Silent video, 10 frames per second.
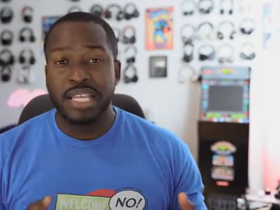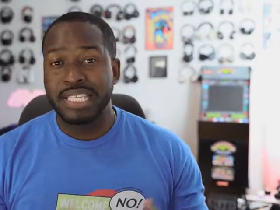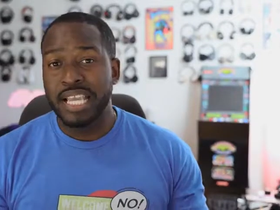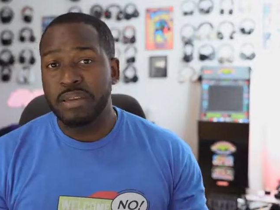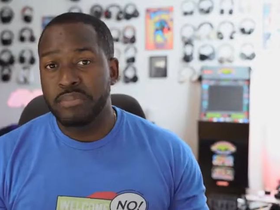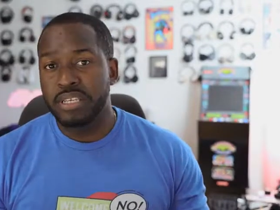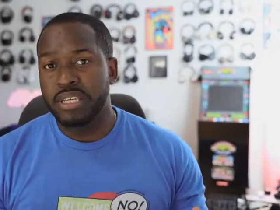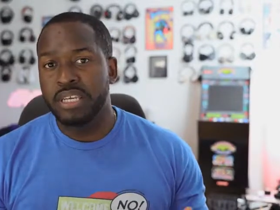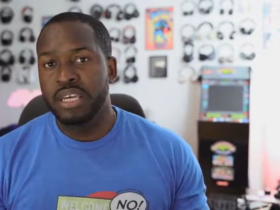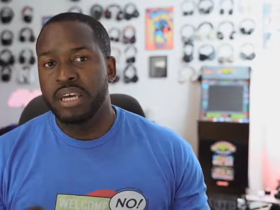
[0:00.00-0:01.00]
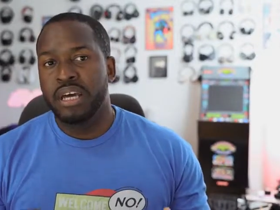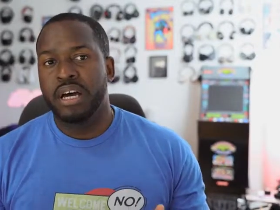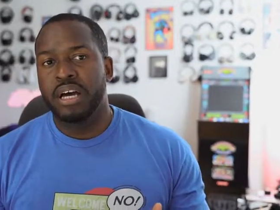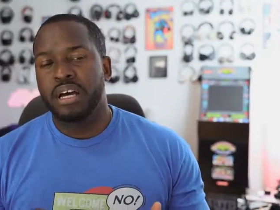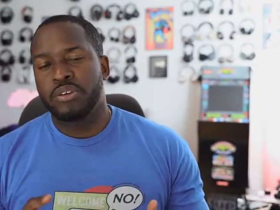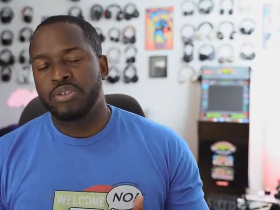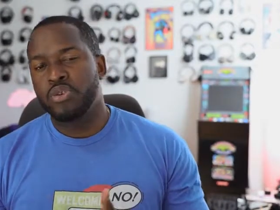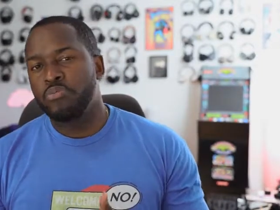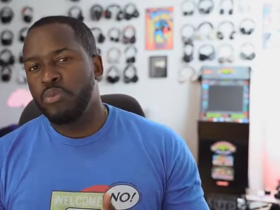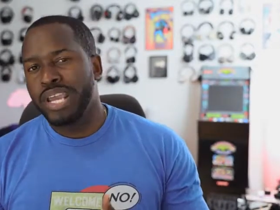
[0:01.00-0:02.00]
namely uh,
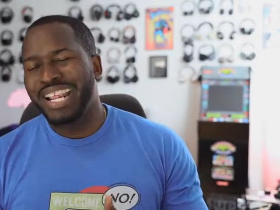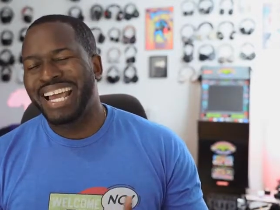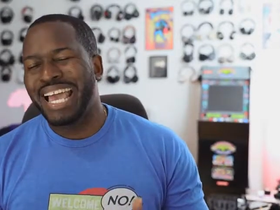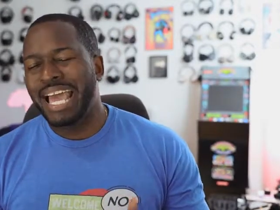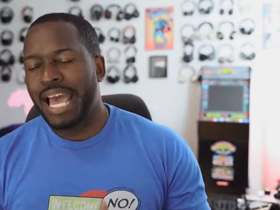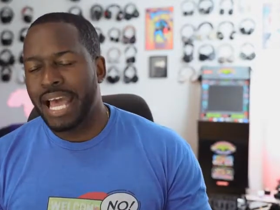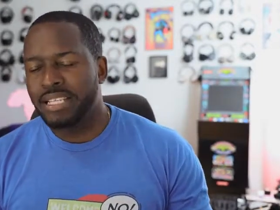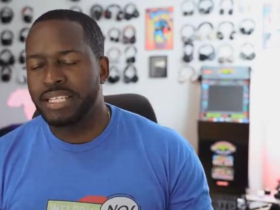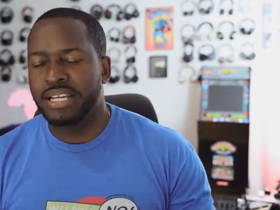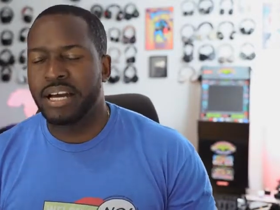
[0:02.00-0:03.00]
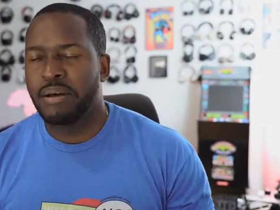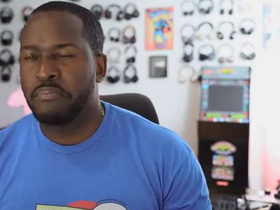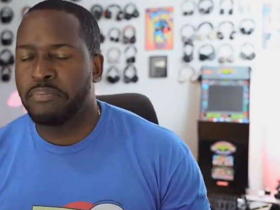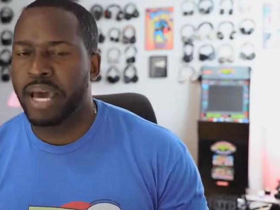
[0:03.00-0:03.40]
Tomb Raider and uh,